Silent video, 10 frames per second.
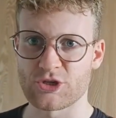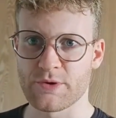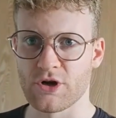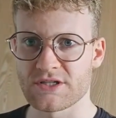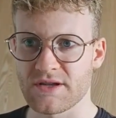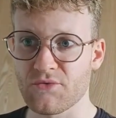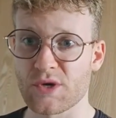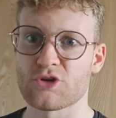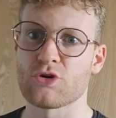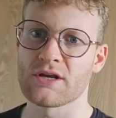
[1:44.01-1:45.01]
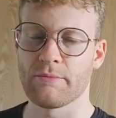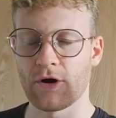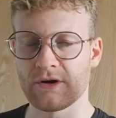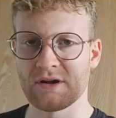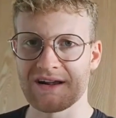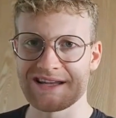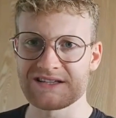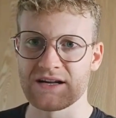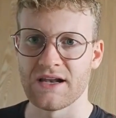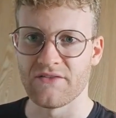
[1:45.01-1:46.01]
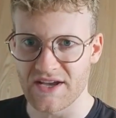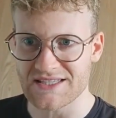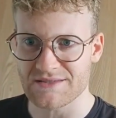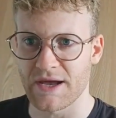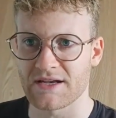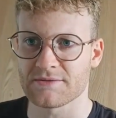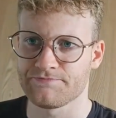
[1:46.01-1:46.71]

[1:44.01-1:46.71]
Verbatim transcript: Because if we are talking about classical investment,